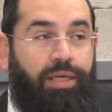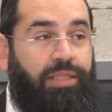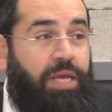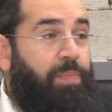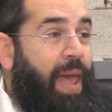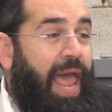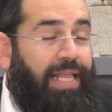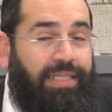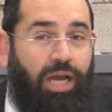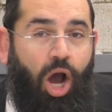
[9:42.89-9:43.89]

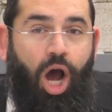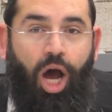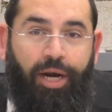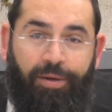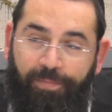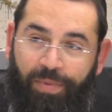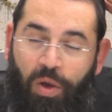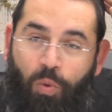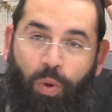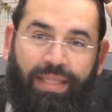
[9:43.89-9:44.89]
depends on
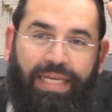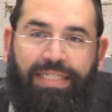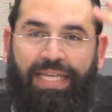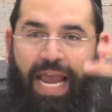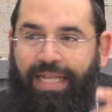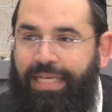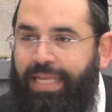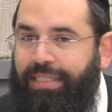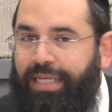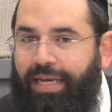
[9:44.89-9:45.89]
what exactly
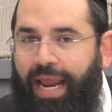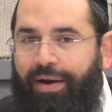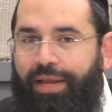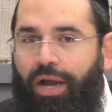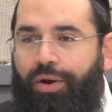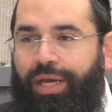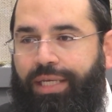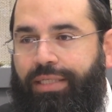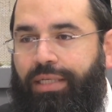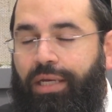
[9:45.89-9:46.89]
the scenario
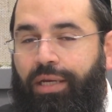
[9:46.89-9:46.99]
is.